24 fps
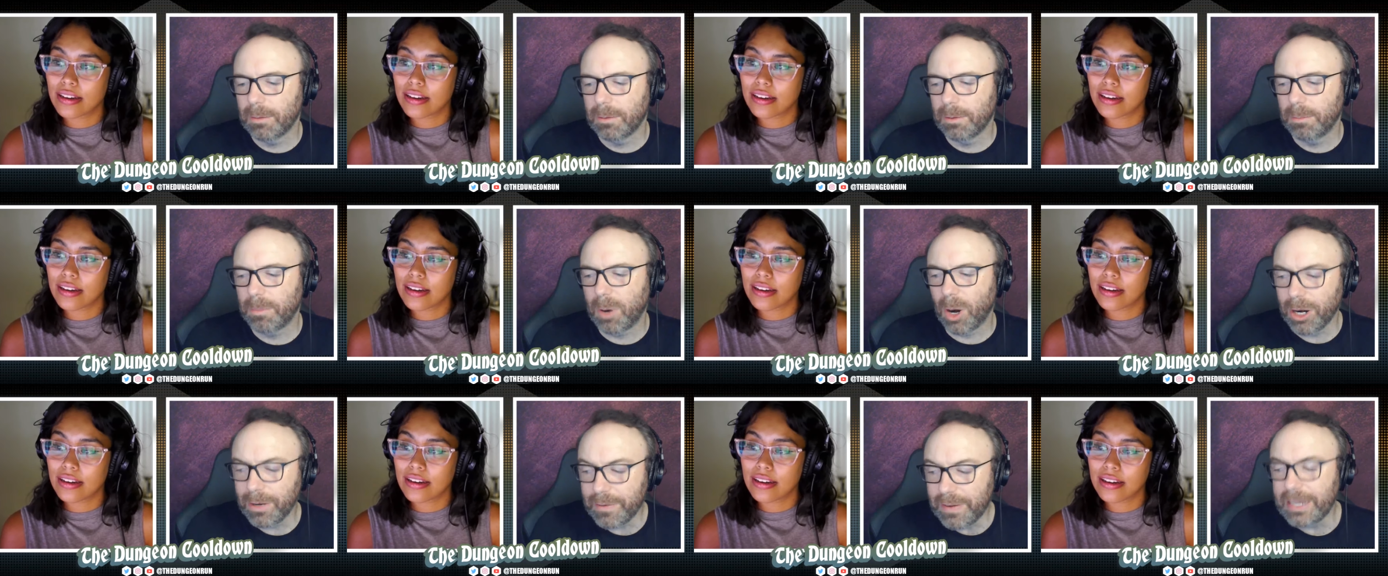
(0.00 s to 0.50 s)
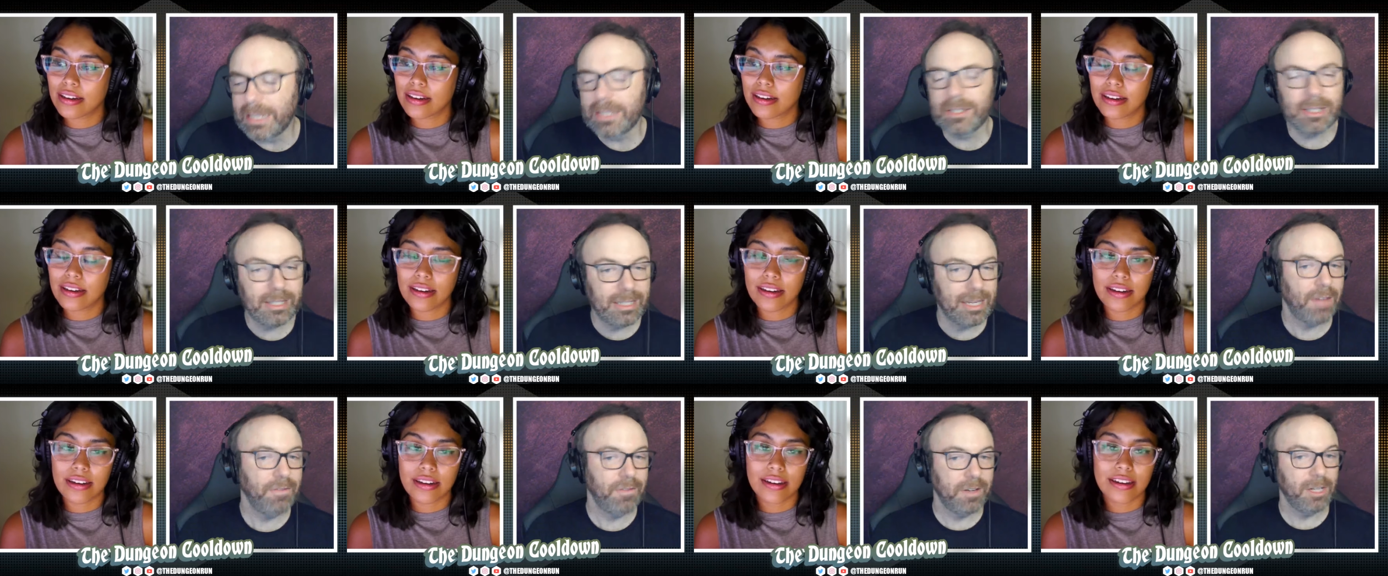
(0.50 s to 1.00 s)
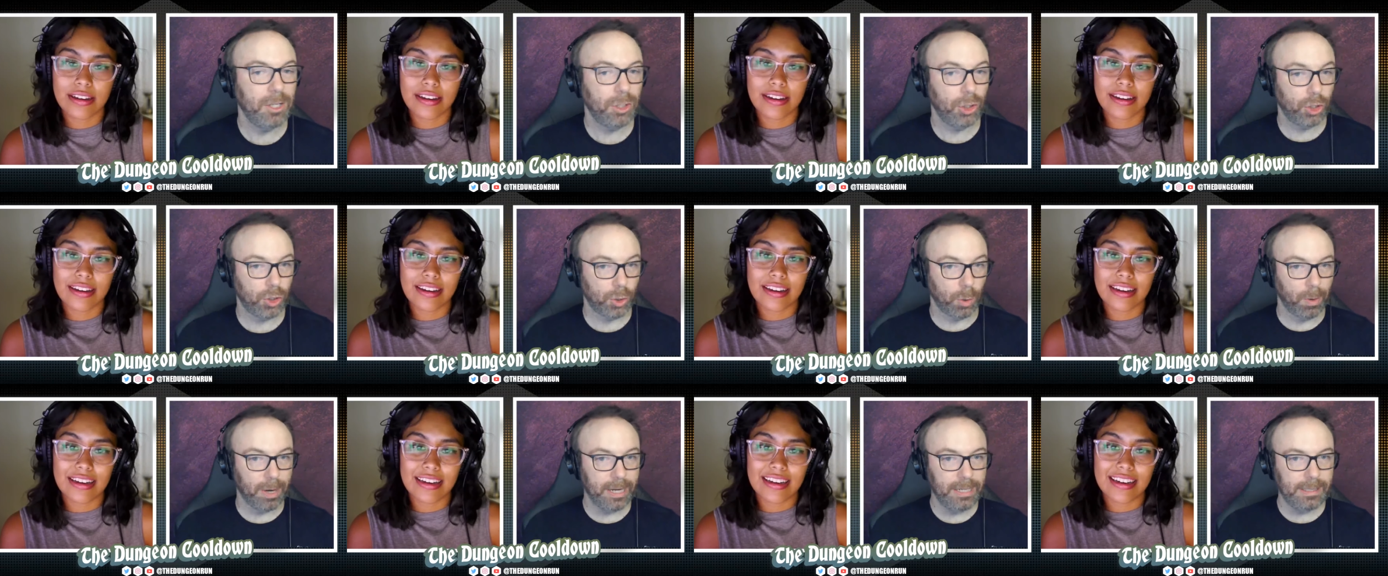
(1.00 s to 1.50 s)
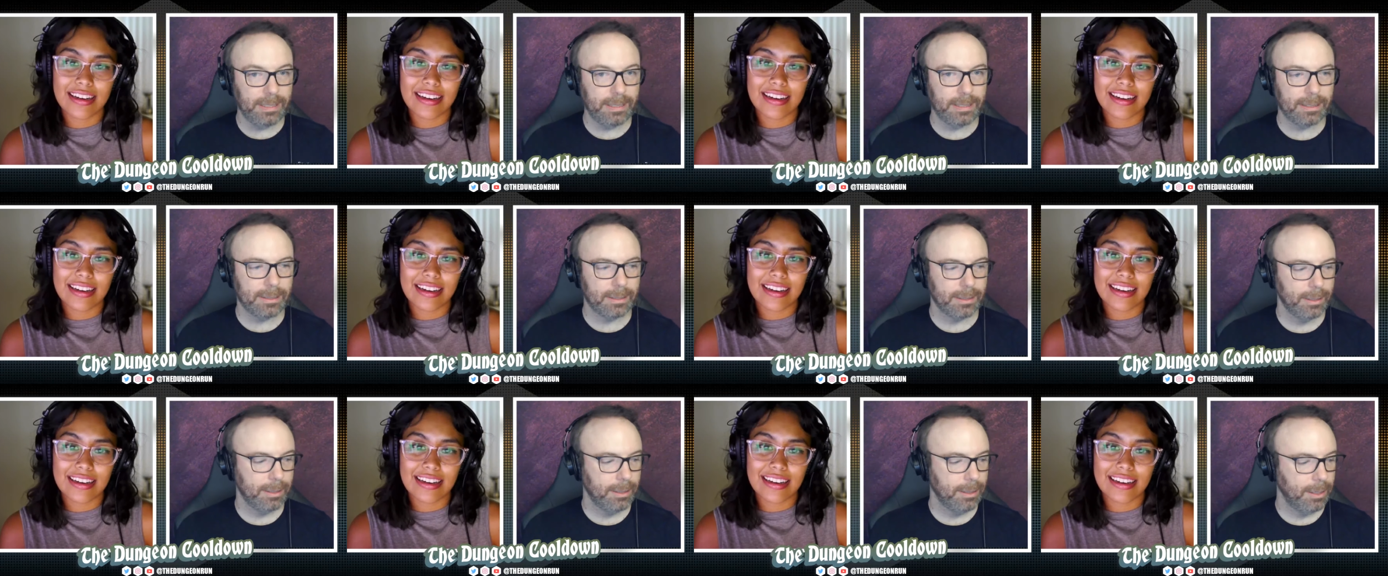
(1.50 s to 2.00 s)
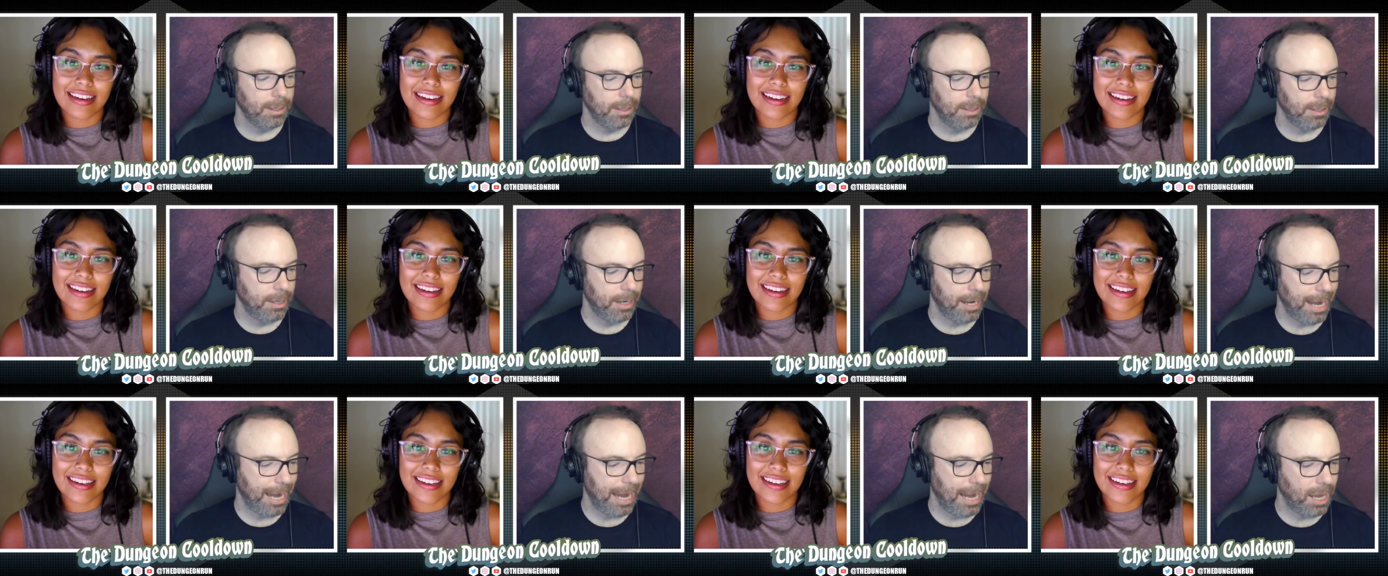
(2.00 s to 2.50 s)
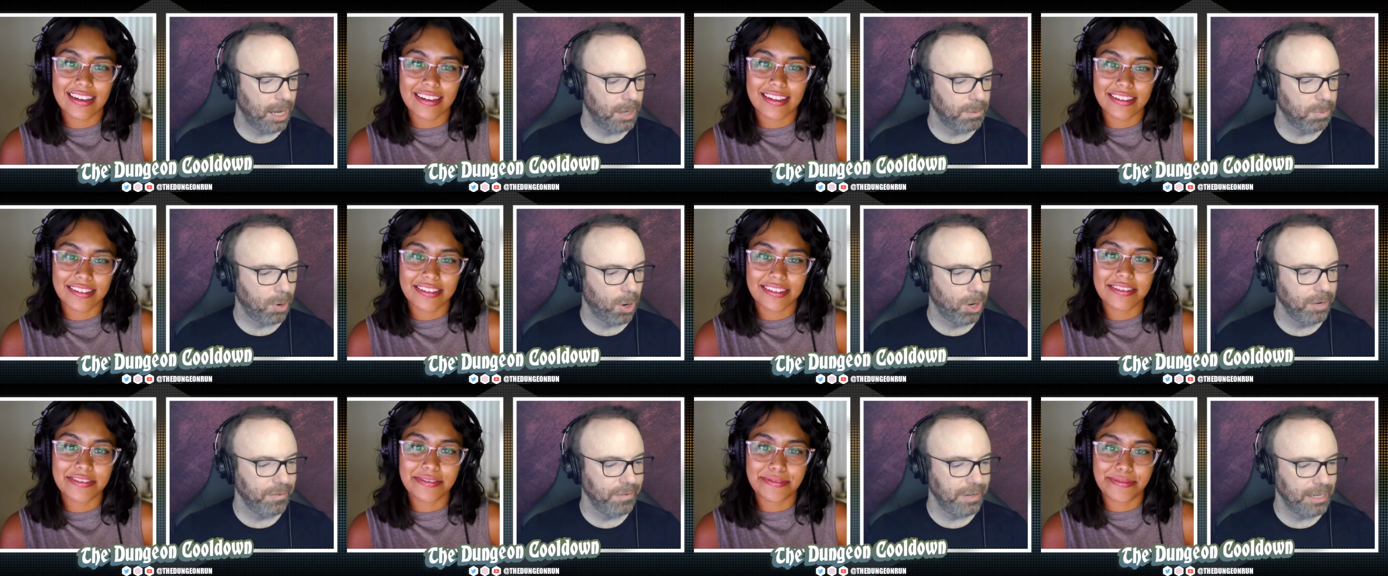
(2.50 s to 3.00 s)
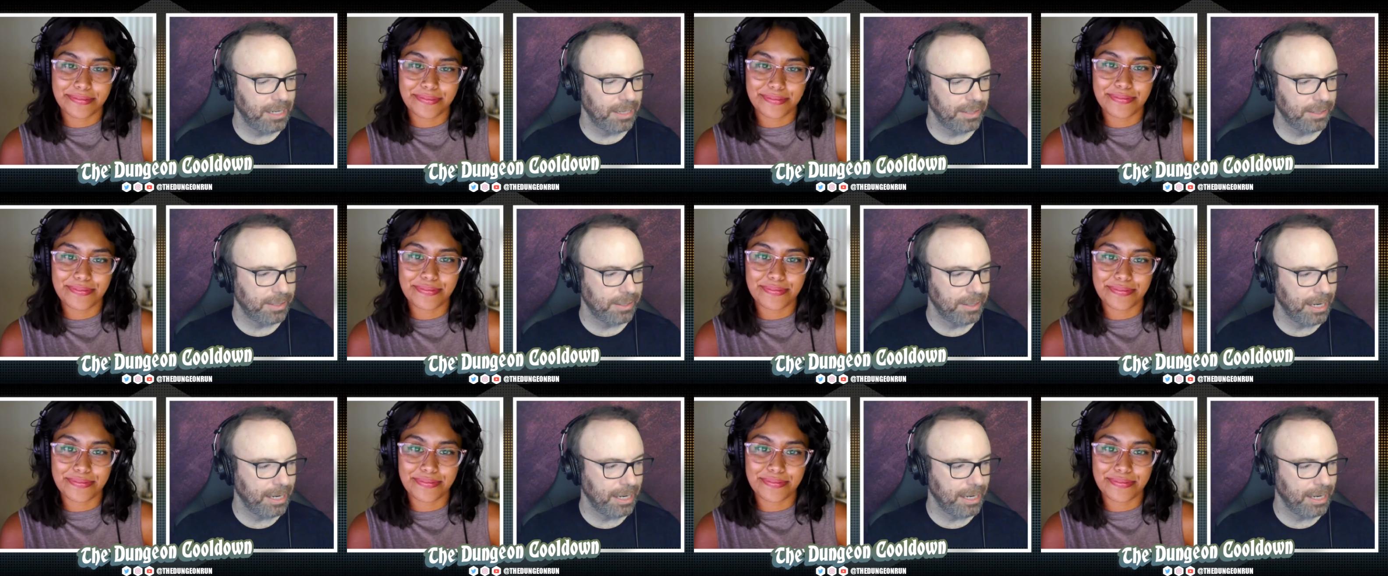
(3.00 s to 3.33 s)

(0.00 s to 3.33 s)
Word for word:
Speaker 1: part of it is a definite choice, and part of it is